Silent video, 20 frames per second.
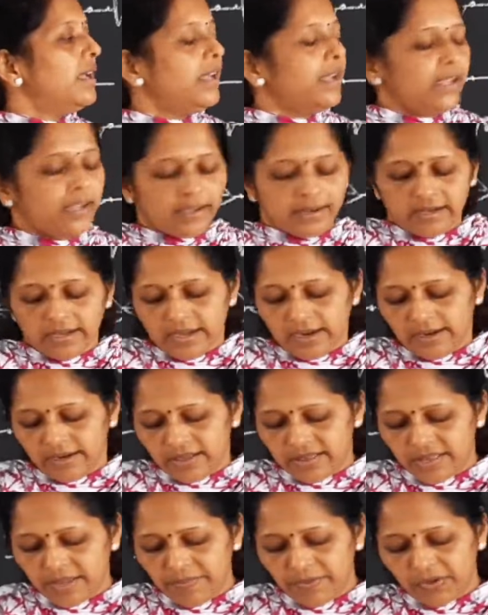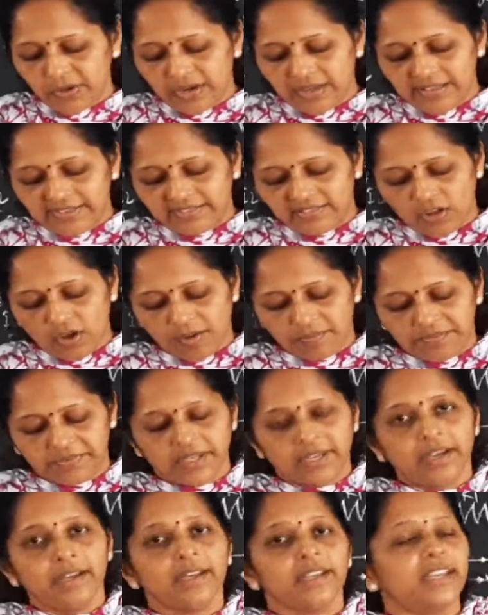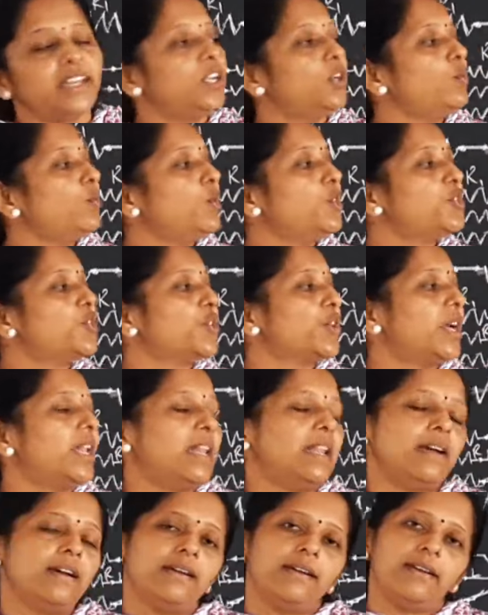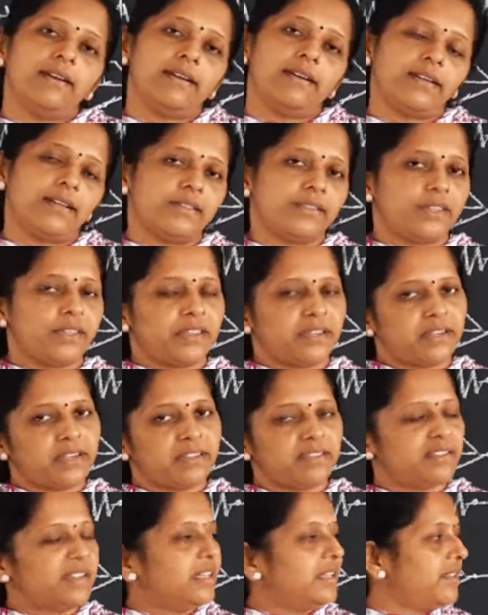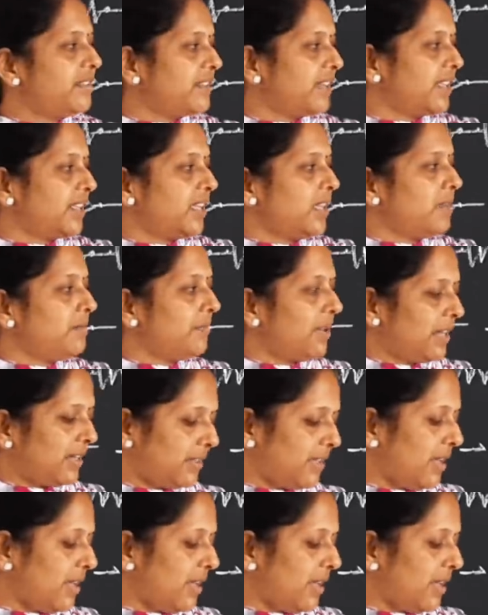here reciprocals of the individual resistance. It is nothing but